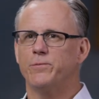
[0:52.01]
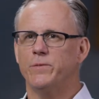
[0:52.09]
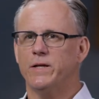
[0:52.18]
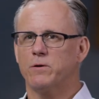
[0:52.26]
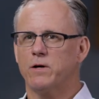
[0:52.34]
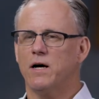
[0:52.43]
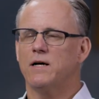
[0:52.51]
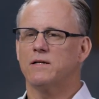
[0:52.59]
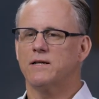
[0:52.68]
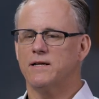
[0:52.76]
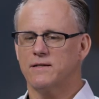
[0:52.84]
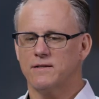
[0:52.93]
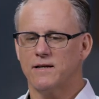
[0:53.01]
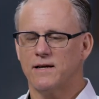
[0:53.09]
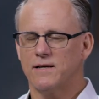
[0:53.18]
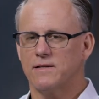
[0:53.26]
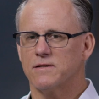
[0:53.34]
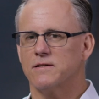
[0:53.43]
you know content
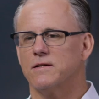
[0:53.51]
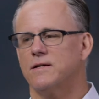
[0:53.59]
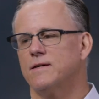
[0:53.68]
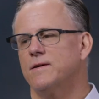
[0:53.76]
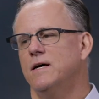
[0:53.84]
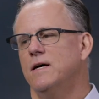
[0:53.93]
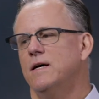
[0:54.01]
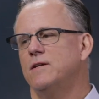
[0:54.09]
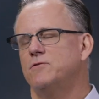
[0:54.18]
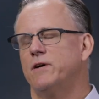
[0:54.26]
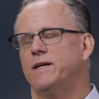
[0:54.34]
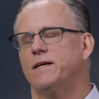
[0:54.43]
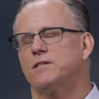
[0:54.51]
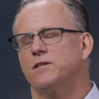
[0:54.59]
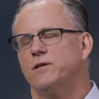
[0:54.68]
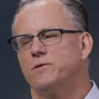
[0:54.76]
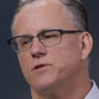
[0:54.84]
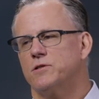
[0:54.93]
and uh, trade
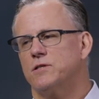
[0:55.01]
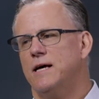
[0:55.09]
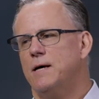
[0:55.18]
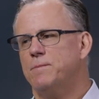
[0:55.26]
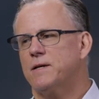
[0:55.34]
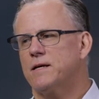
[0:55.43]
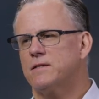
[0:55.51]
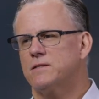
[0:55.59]
execution is happening.